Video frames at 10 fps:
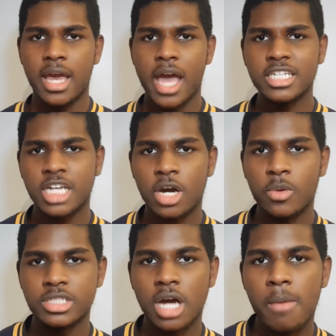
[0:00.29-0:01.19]
How's it
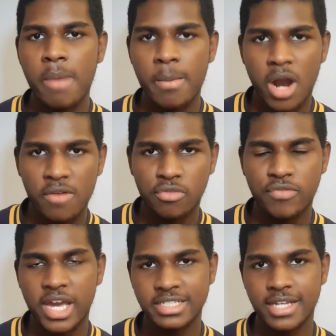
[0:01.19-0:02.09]
going to all my Marvel
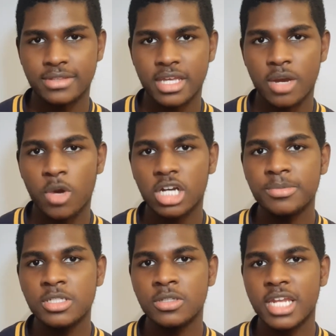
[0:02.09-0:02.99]
fans out there?
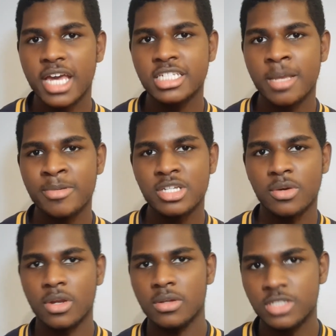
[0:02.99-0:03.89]
Welcome to the next
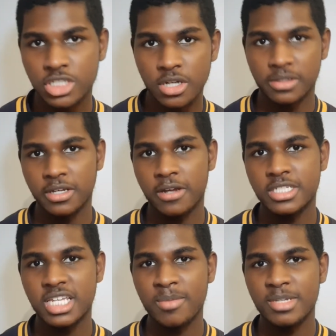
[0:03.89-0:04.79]
episode on Sterling on
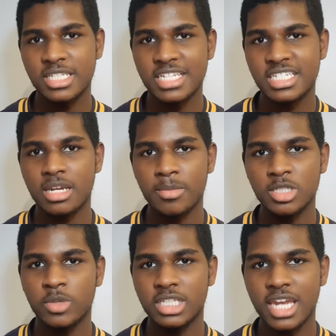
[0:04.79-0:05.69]
Cinemas. That's
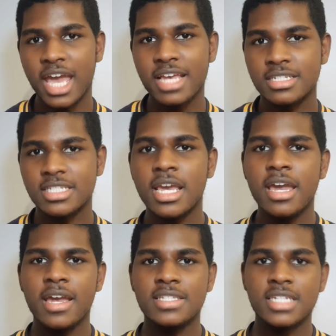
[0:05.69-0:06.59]
Cinemas with an S.
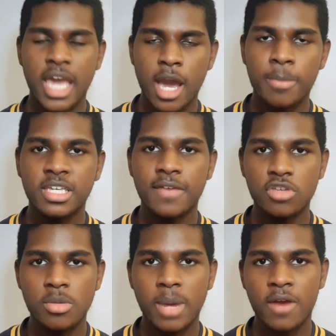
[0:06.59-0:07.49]
And today I'll be giving
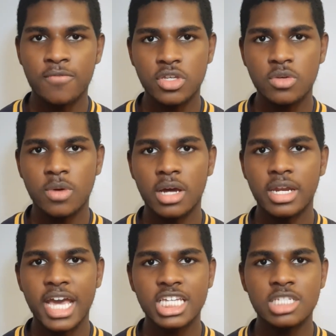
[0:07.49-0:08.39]
you my review
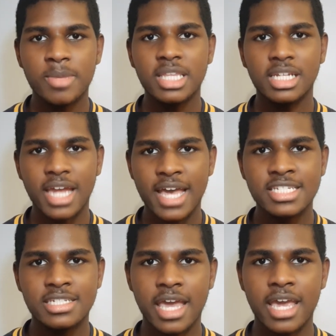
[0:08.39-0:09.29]
on X-Men The
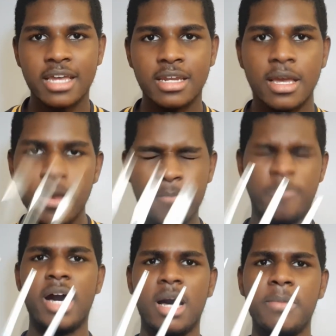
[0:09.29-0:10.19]
Last Stand.
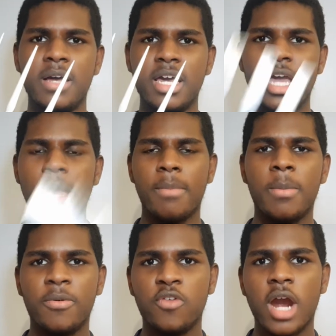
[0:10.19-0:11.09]
Bub. But
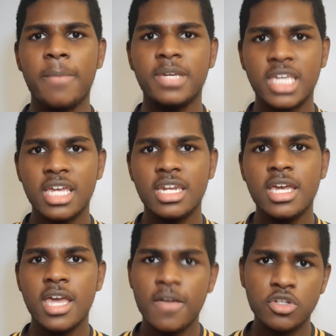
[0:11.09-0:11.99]
before I begin,
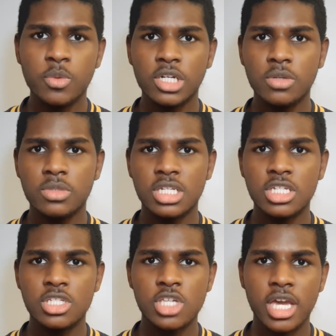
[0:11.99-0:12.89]
if you are new to
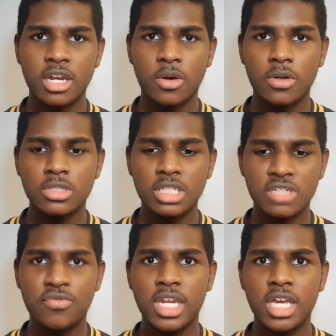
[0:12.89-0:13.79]
this channel or to this
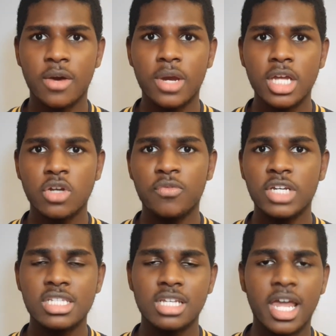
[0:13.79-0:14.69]
video, don't
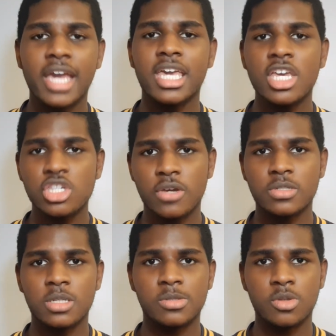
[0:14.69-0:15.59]
forget to like, share,
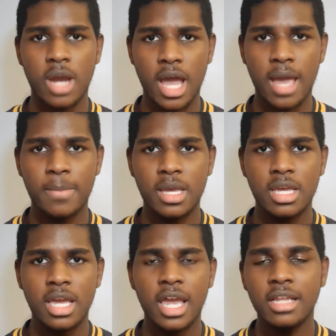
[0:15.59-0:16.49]
subscribe,
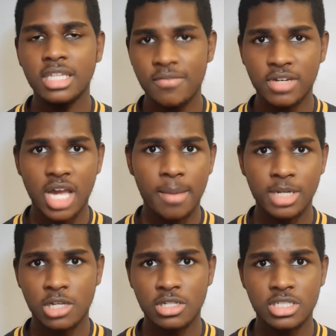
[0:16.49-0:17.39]
and leave a
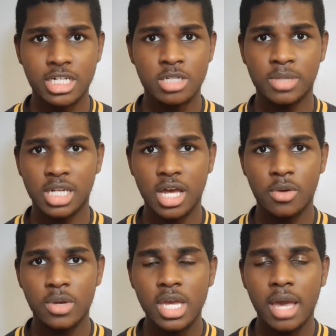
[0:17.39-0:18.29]
comment on the section
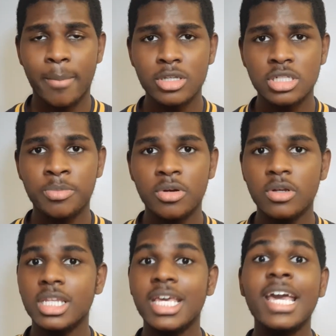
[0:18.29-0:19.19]
below. And most
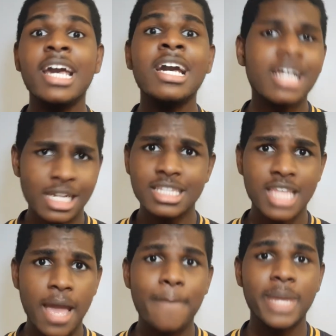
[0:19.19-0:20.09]
importantly, click
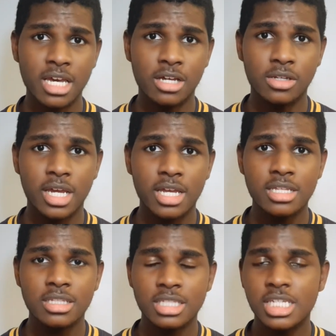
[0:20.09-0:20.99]
that bell
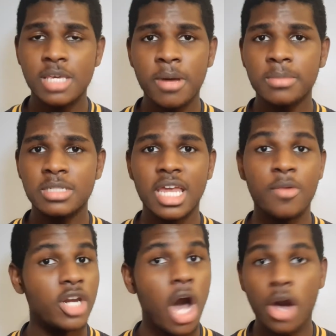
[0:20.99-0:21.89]
to keep up to date
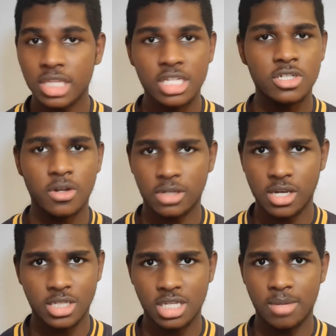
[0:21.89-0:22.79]
with all things Sterling
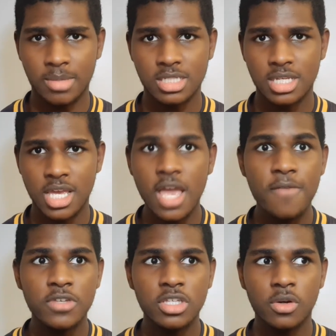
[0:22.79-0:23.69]
on Cinemas
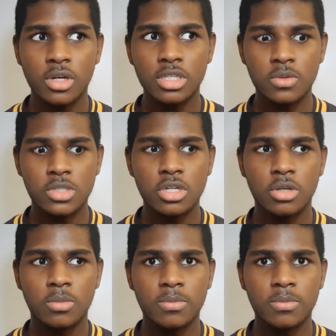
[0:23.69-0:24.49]
if you're on YouTube.